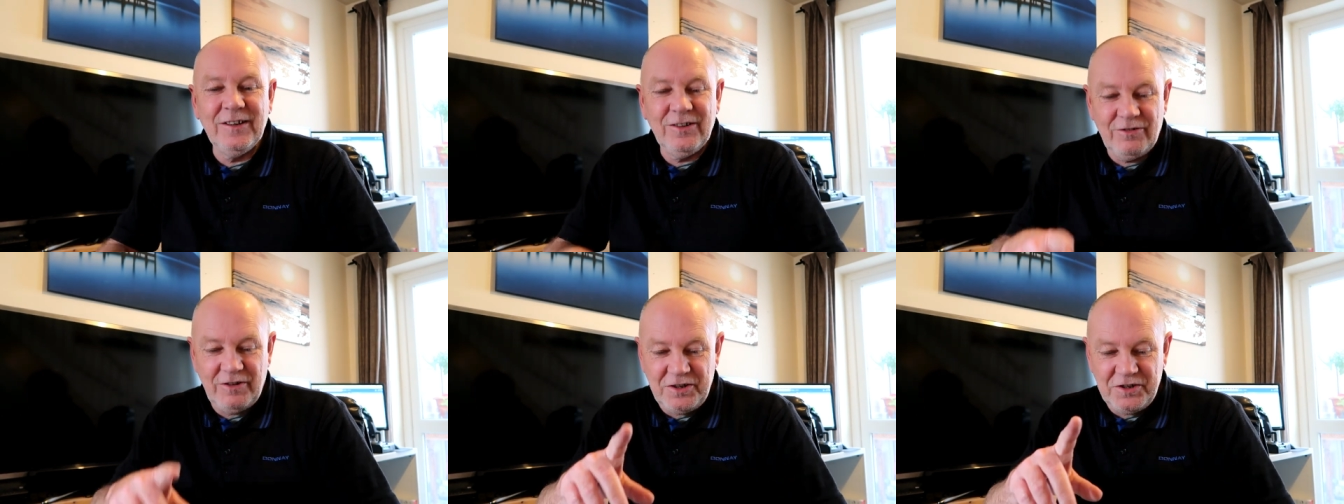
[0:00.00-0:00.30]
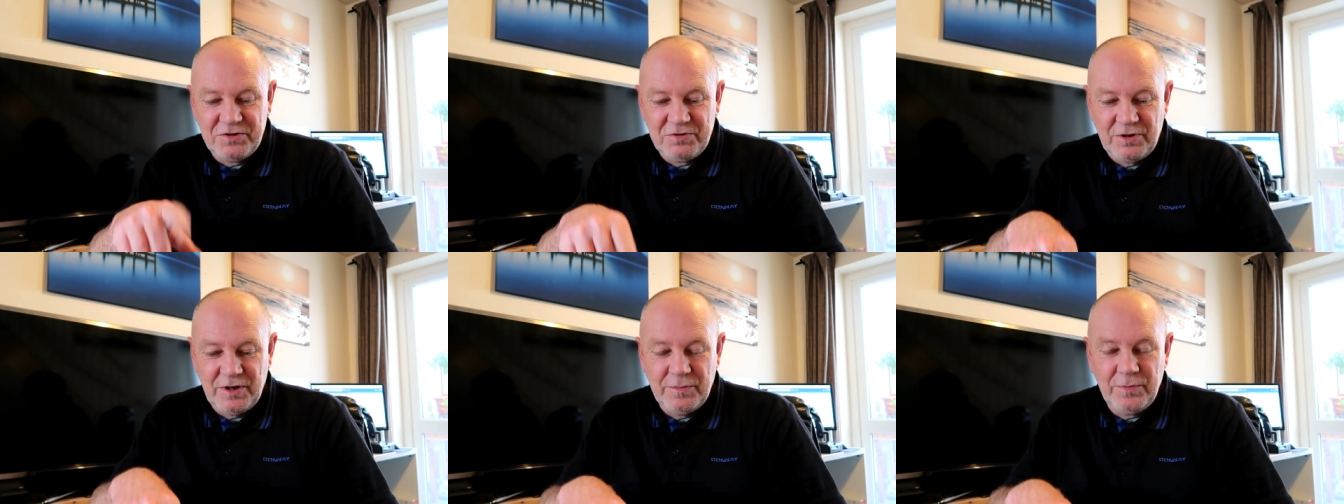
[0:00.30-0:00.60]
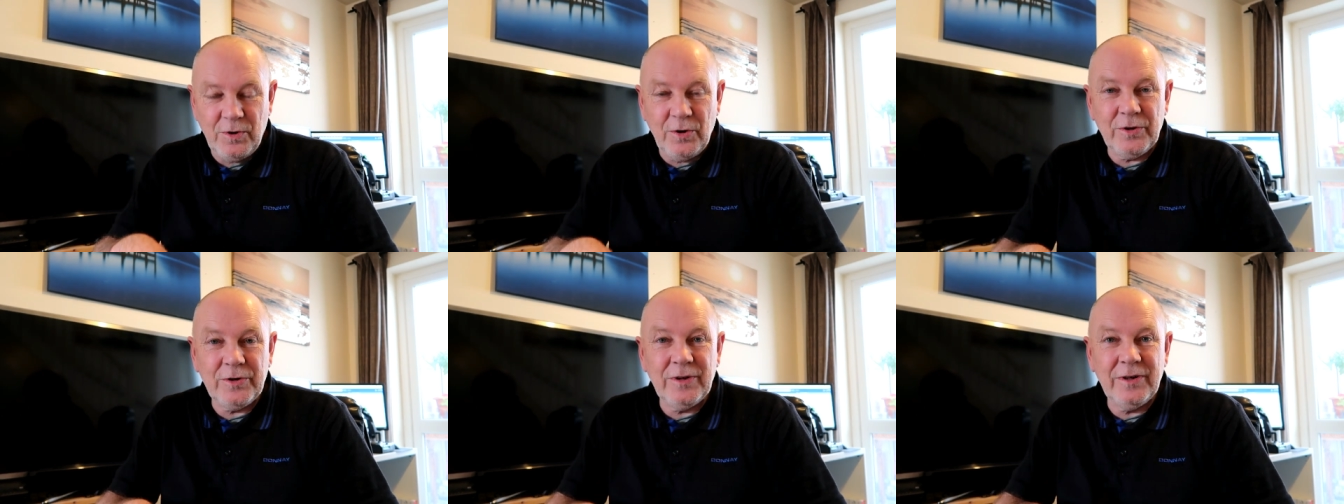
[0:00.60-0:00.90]
great
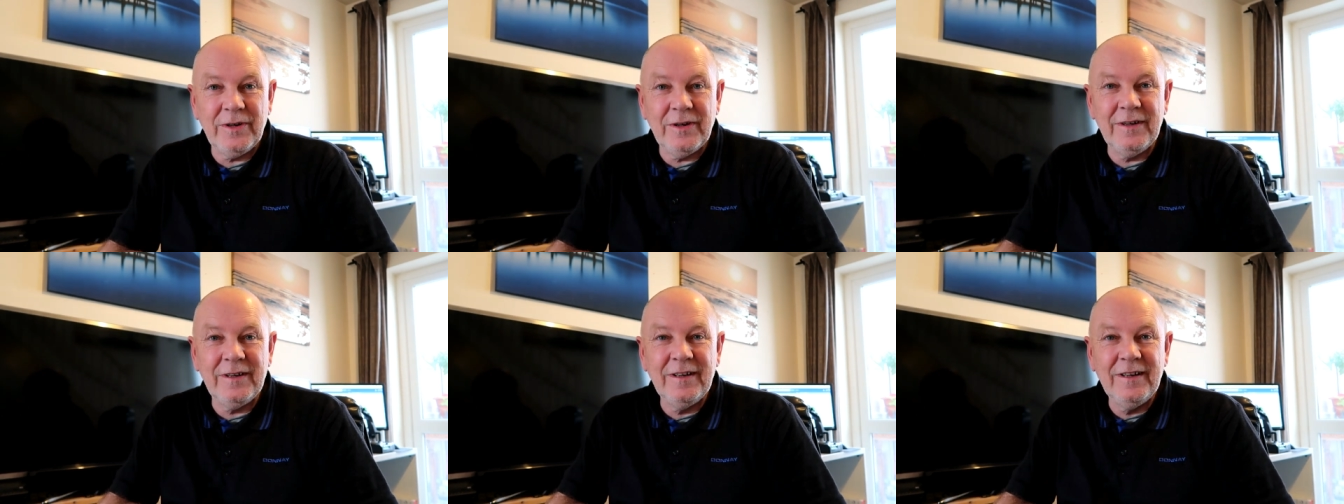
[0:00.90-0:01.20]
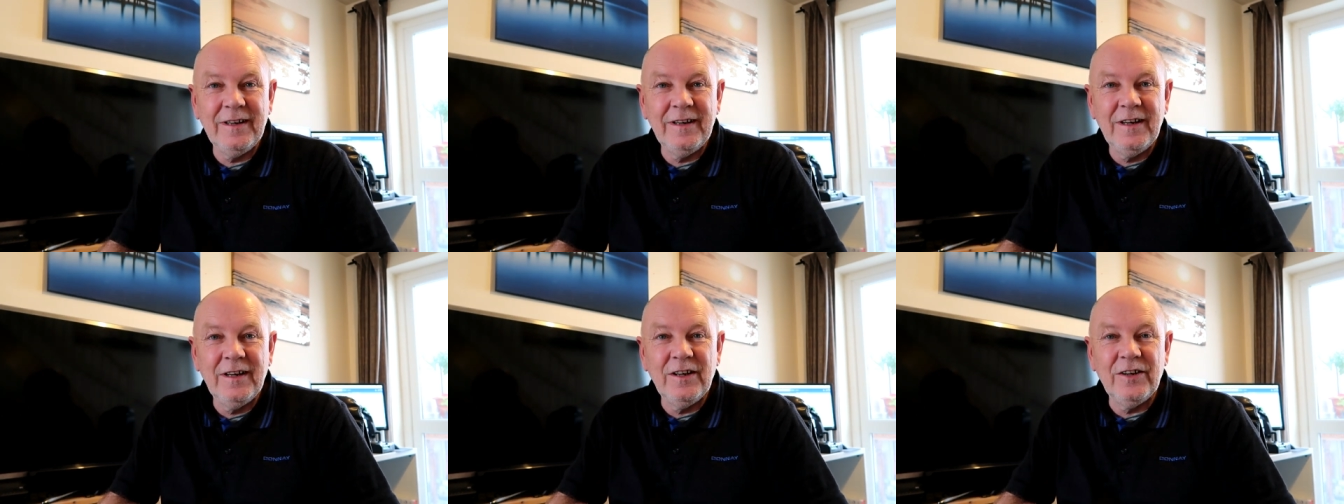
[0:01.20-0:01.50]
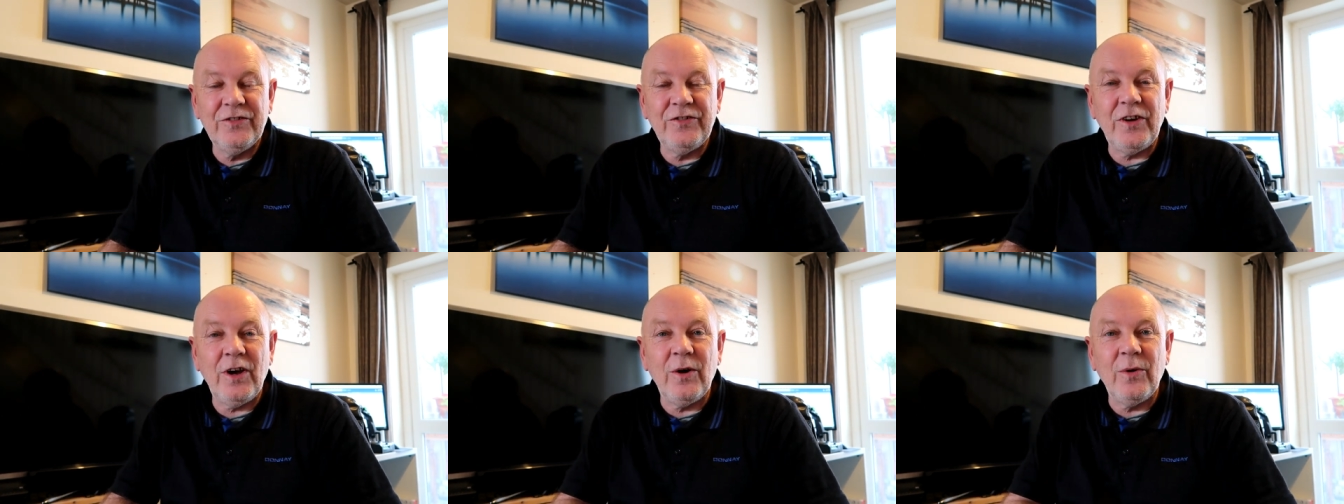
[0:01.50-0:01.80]
tripod
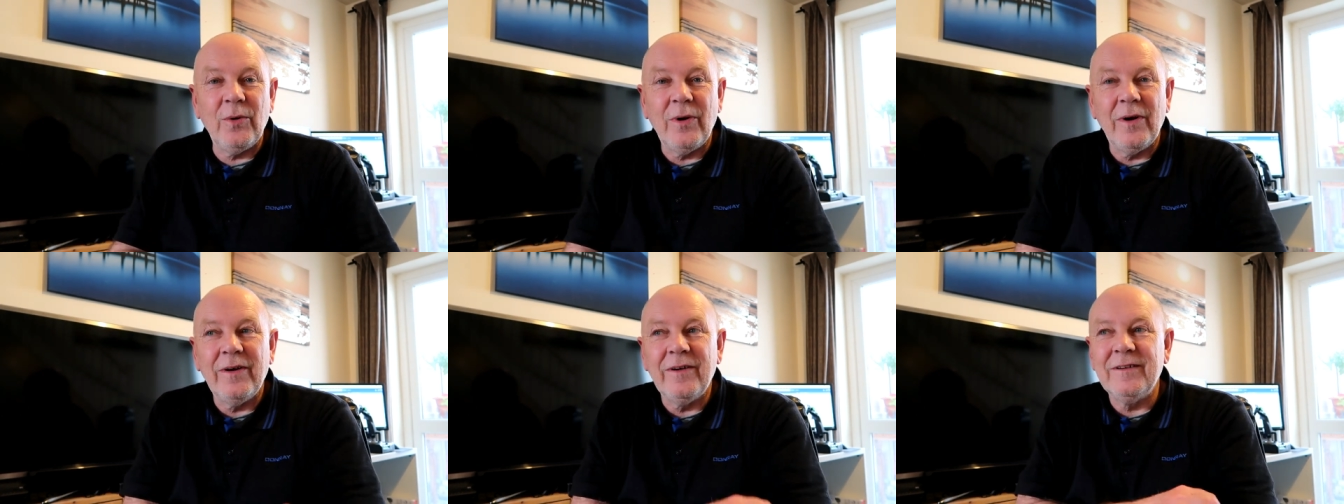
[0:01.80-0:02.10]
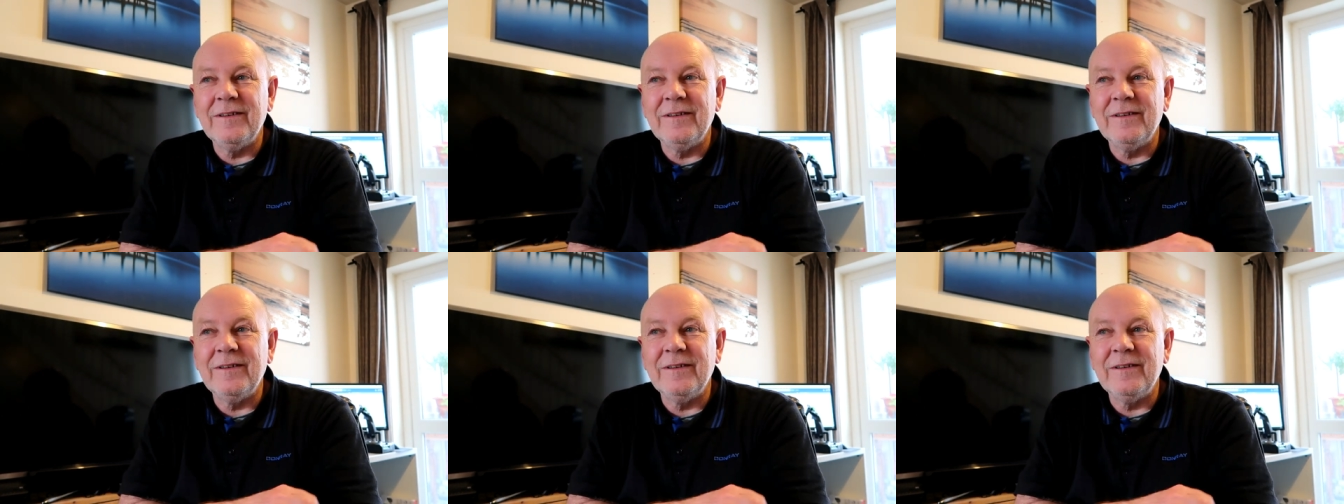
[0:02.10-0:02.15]
so